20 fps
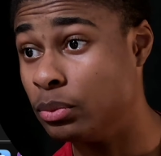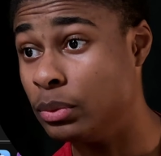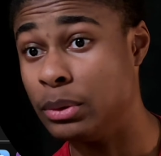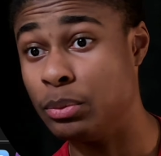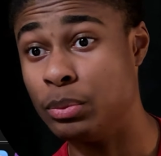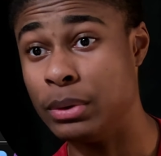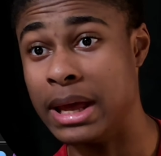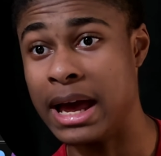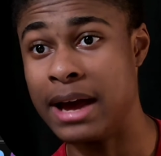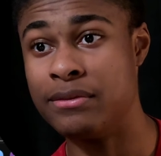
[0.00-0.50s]

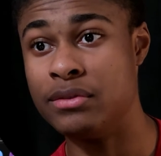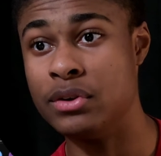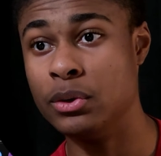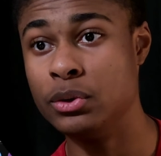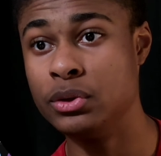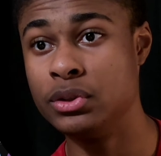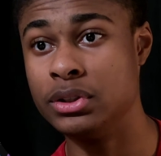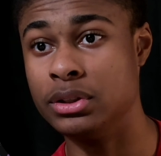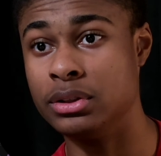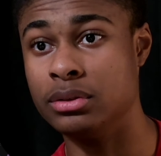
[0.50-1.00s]
We have
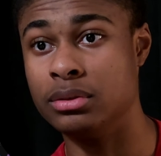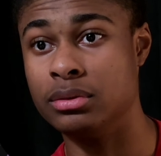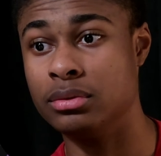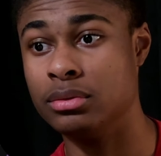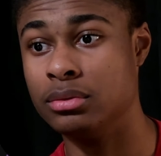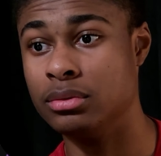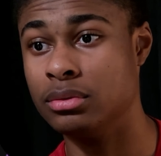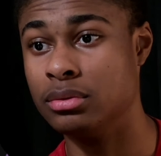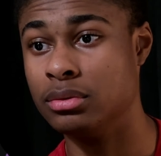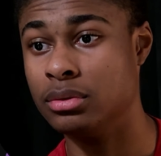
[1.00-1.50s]
Notion.
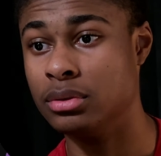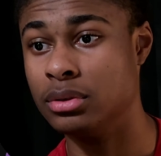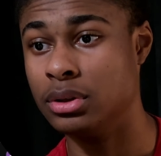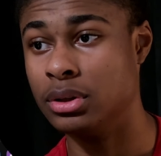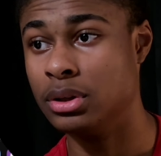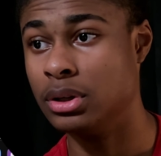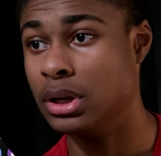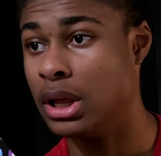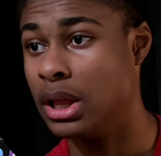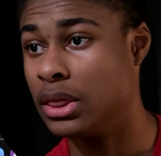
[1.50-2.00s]

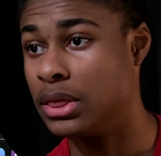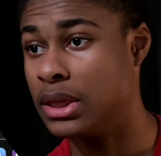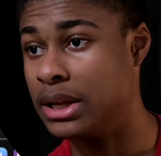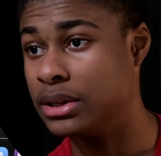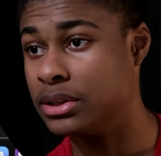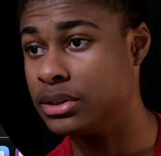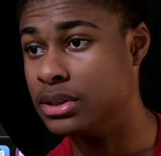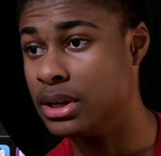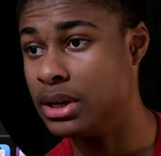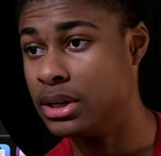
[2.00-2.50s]

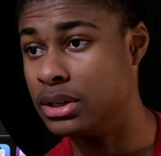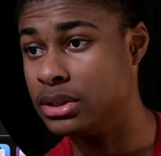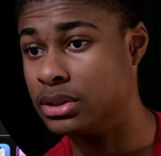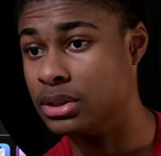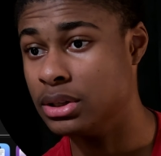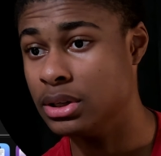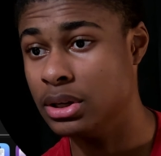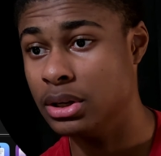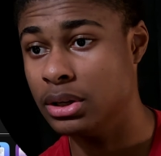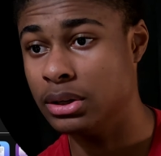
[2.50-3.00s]
That's nice.
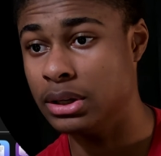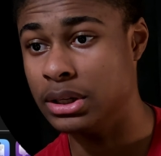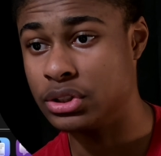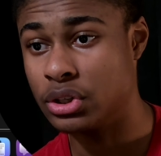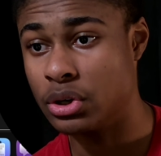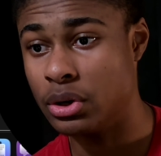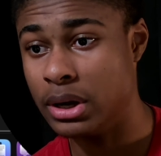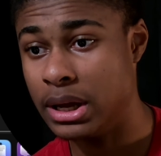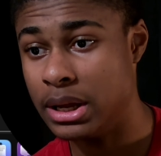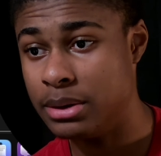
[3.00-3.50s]
Let's
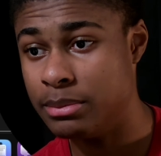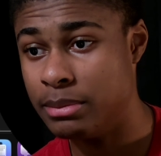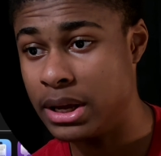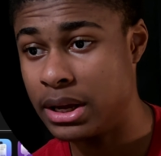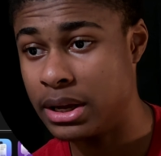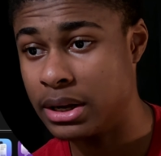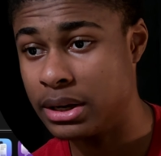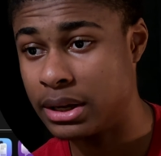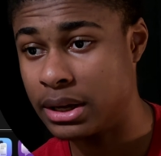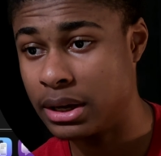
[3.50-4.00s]
go ahead and
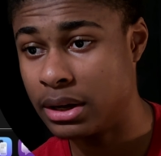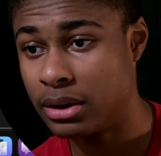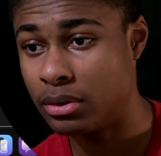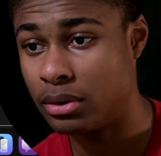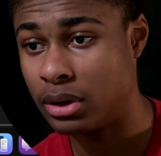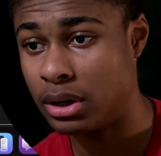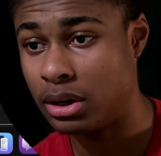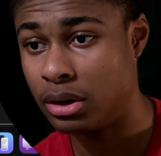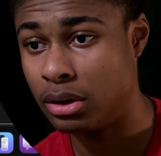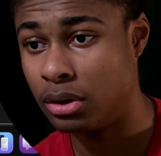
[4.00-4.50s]
make an account.
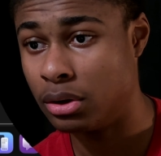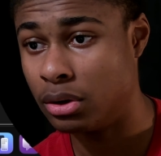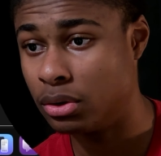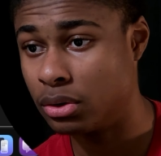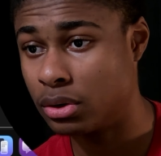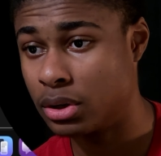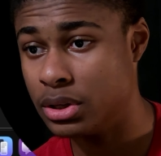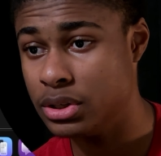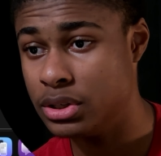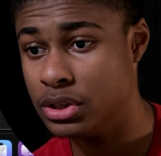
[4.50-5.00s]

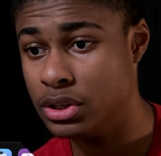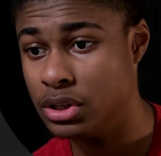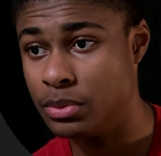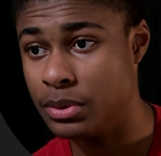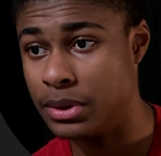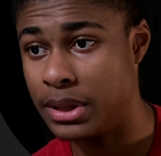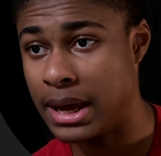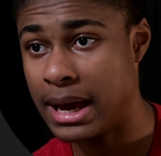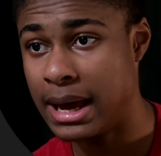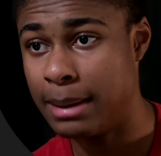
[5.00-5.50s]
I'll continue
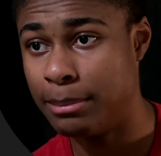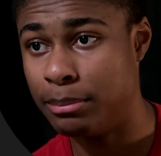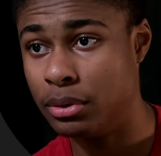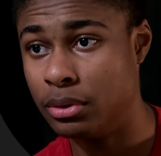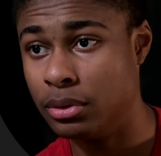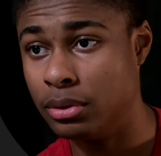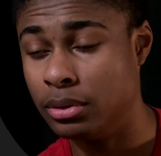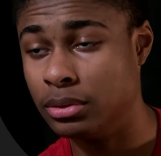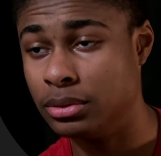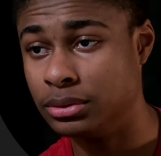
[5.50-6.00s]
with
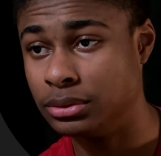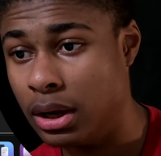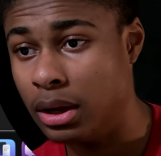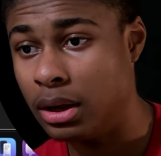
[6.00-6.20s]
Apple.